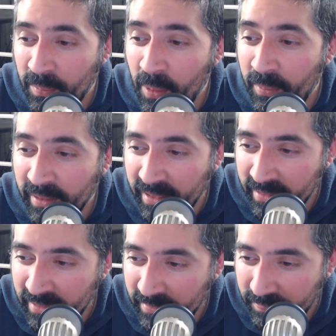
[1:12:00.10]
popping
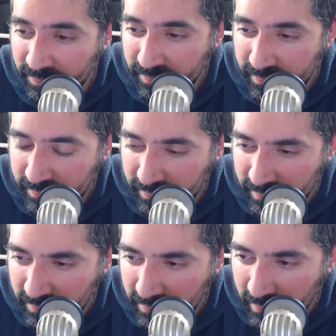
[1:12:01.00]
in.
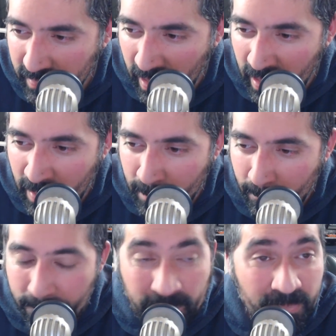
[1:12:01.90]

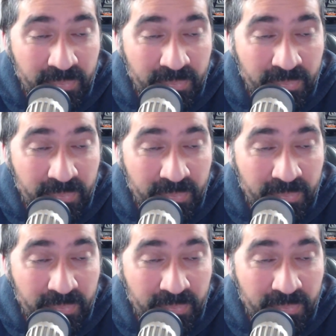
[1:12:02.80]
I'm